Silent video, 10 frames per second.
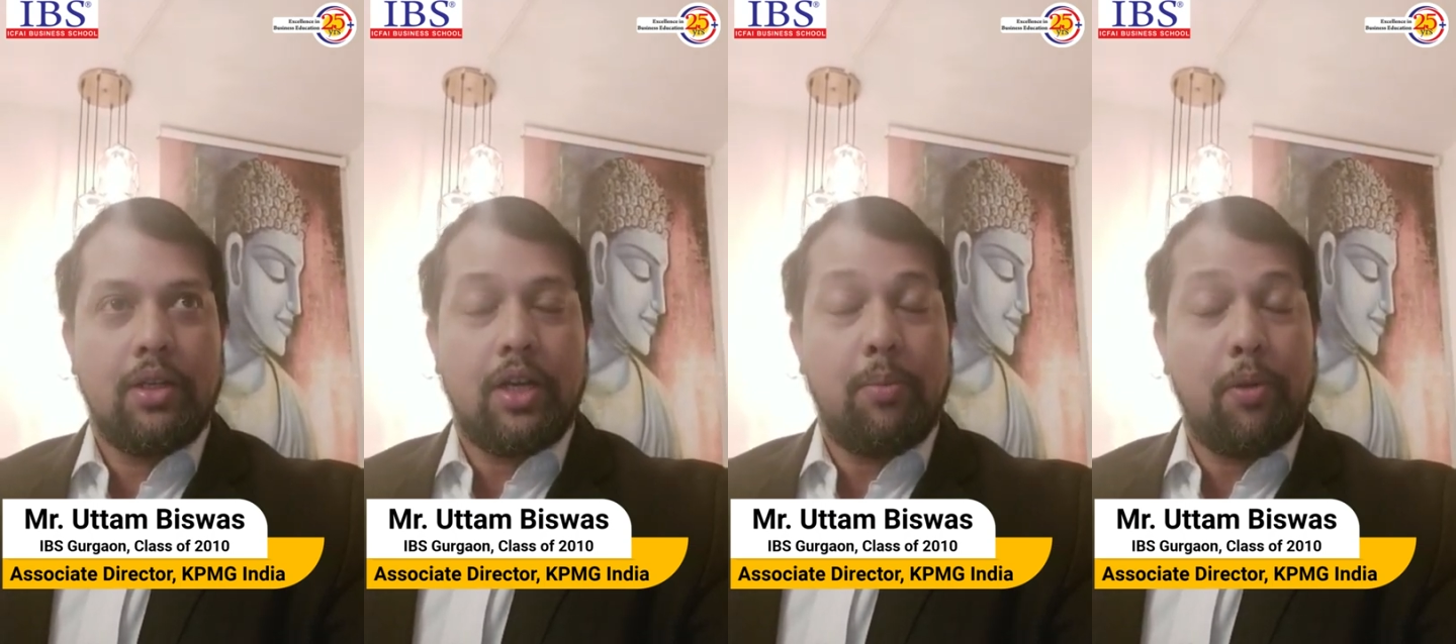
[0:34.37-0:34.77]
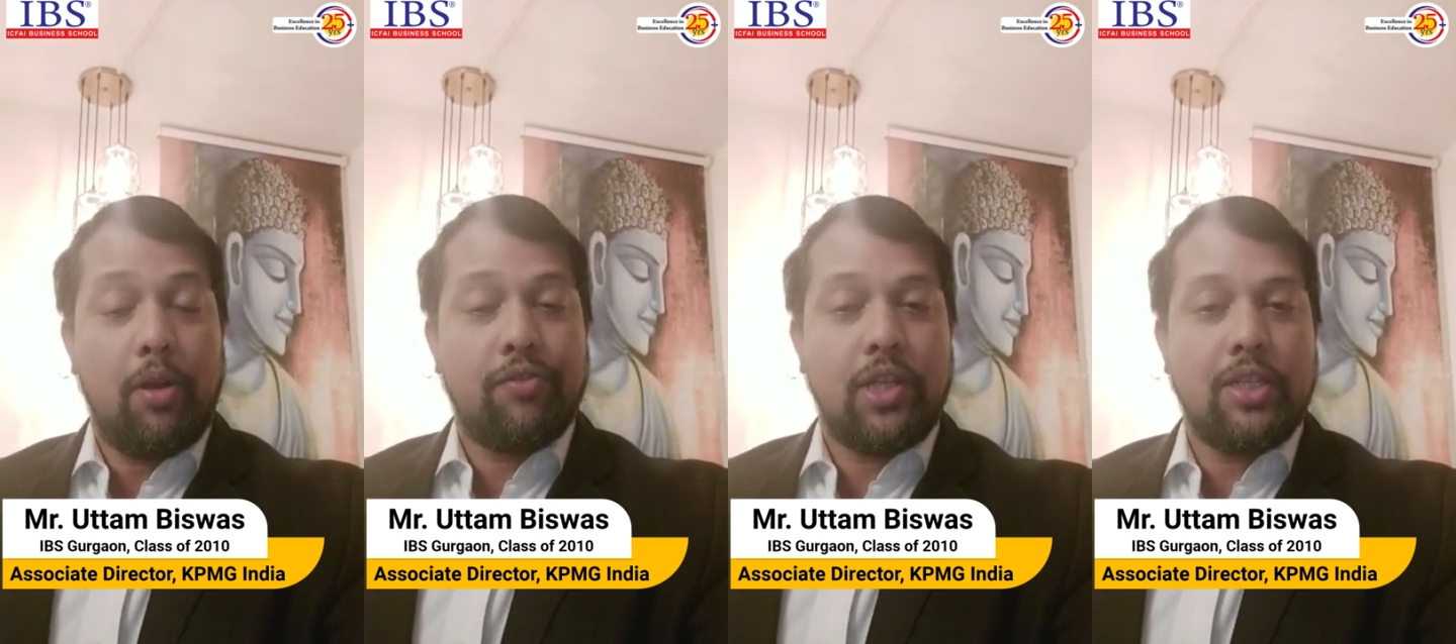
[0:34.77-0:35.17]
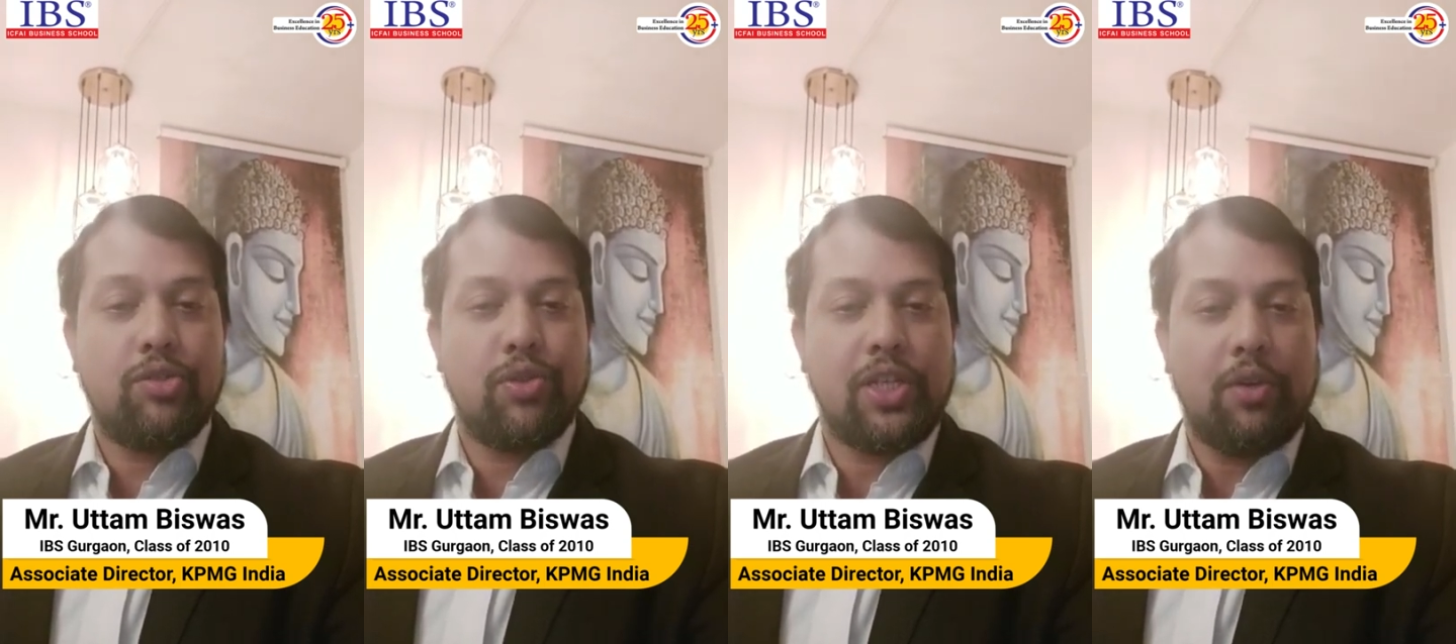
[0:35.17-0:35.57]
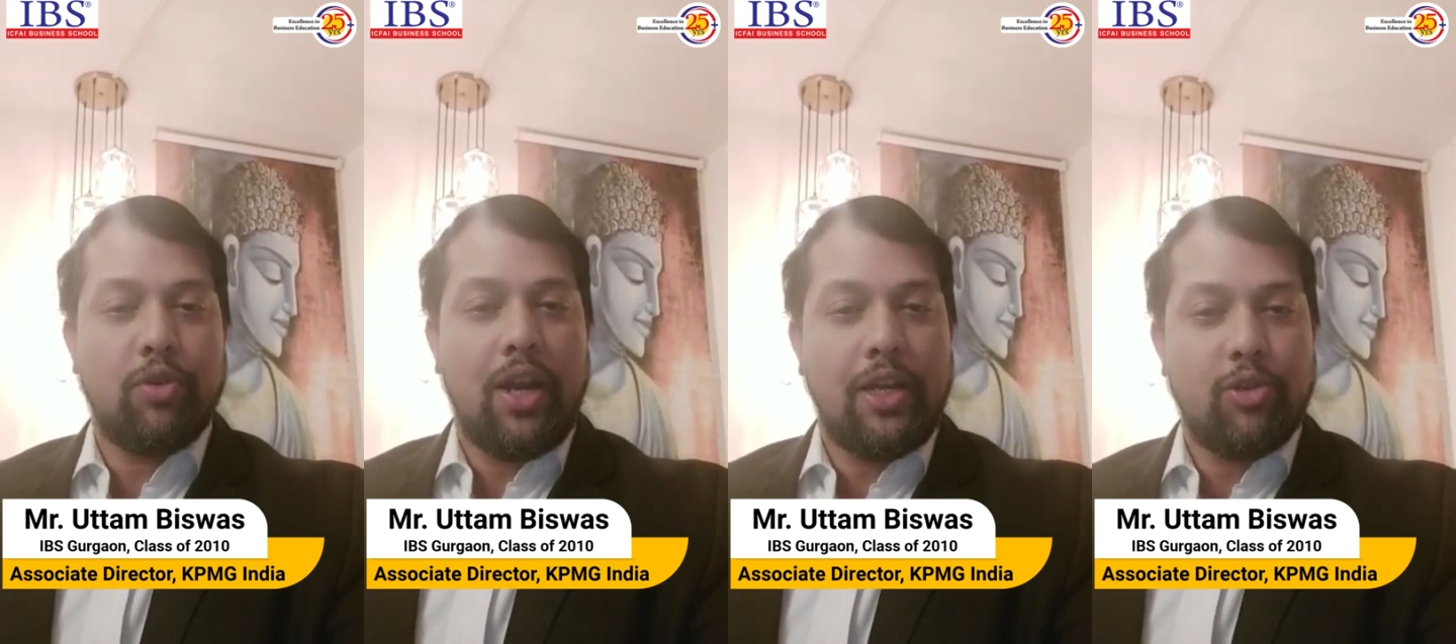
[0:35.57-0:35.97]
Couple of things which I would
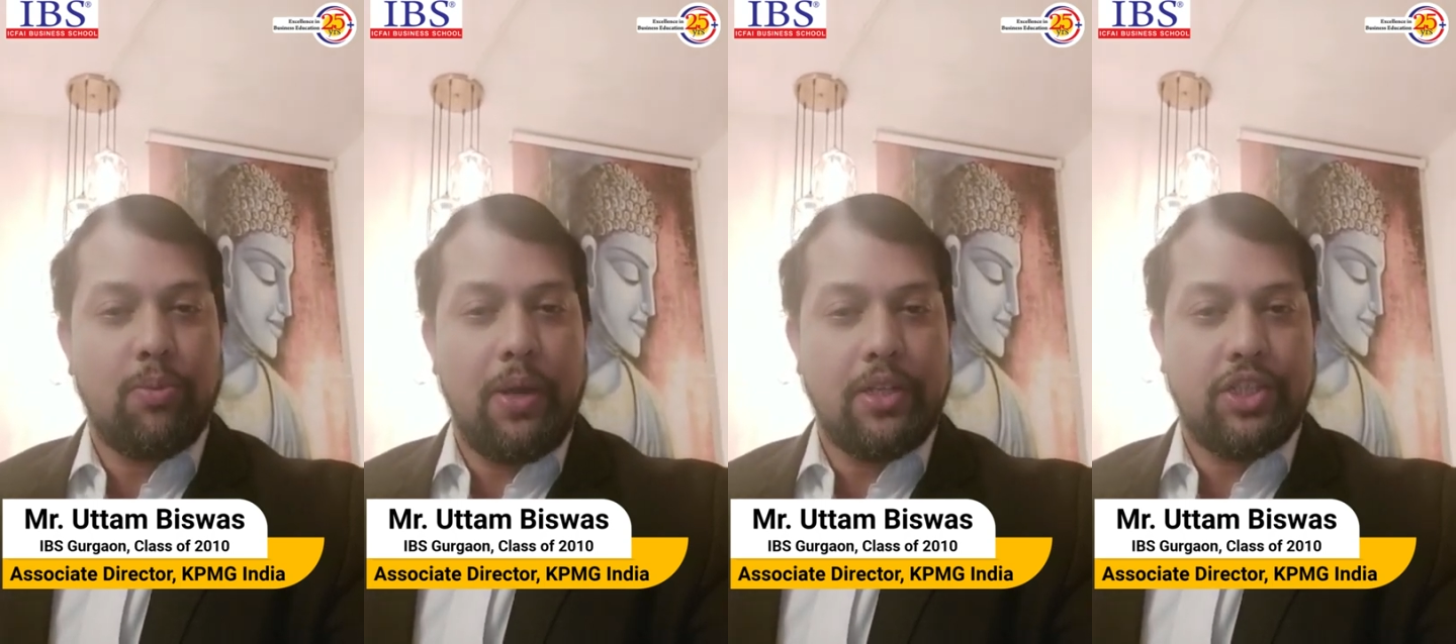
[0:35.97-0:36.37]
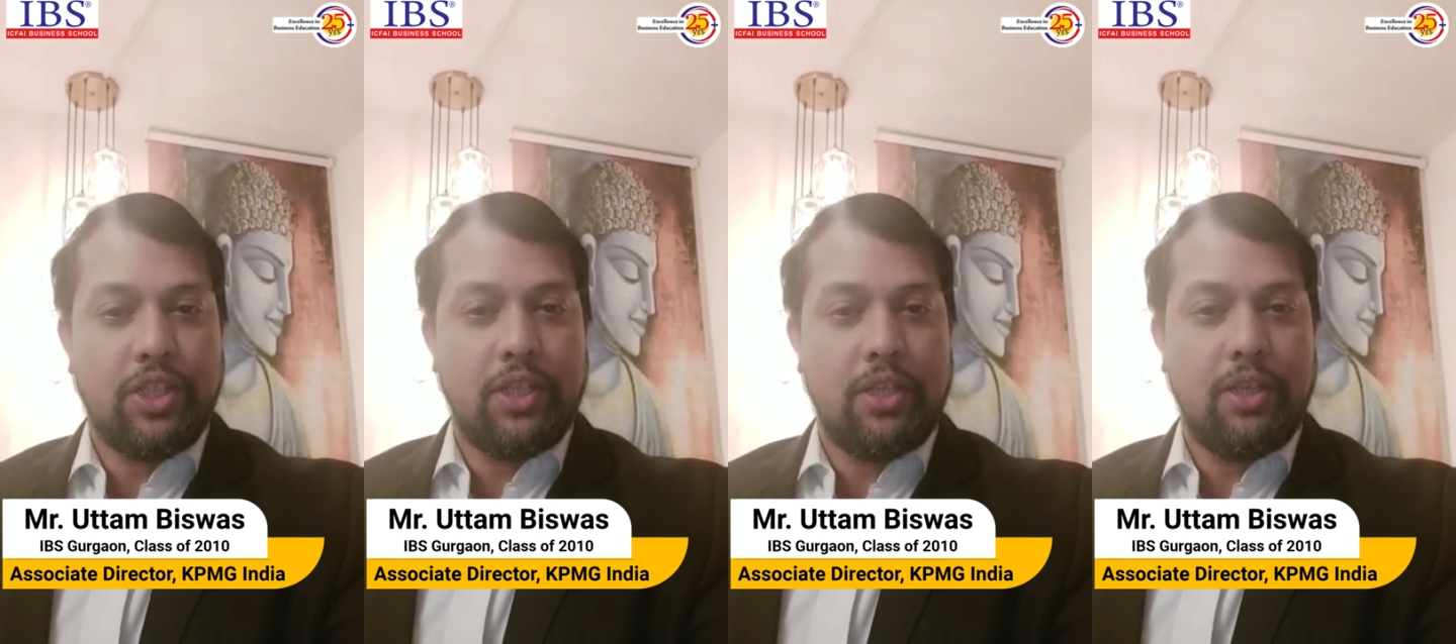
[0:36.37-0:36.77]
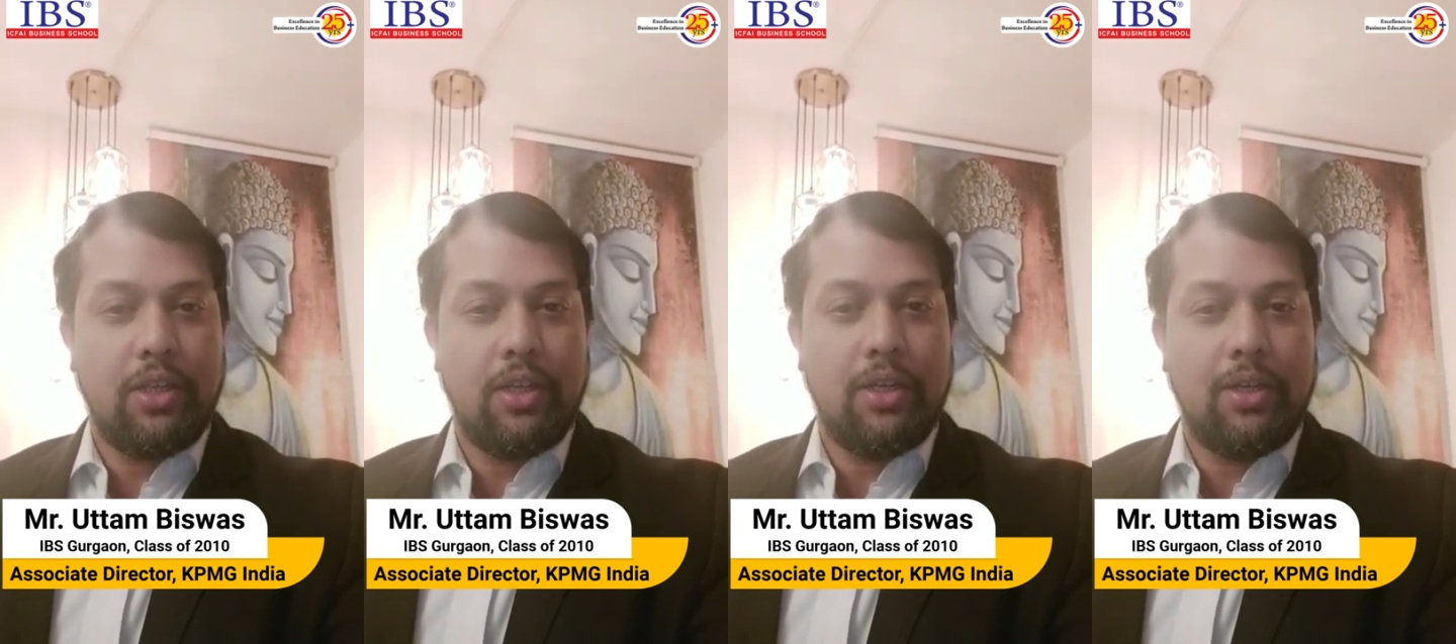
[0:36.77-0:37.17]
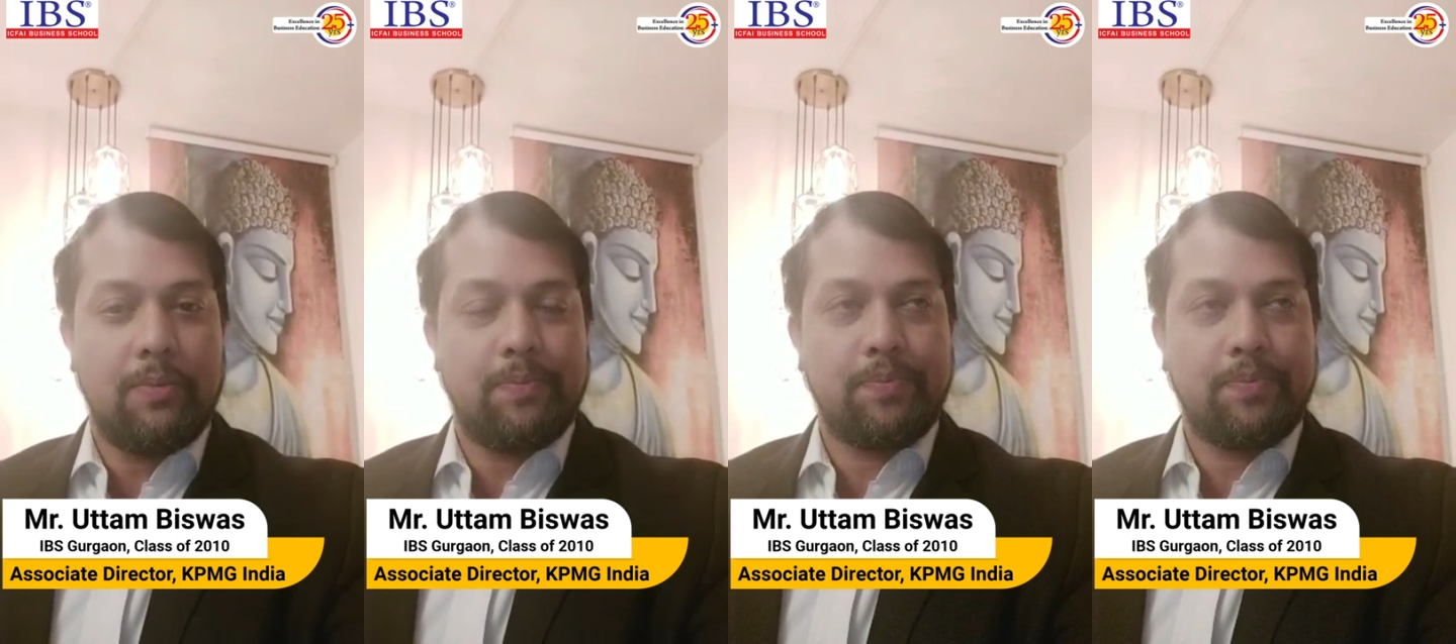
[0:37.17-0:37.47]
like to mention uh,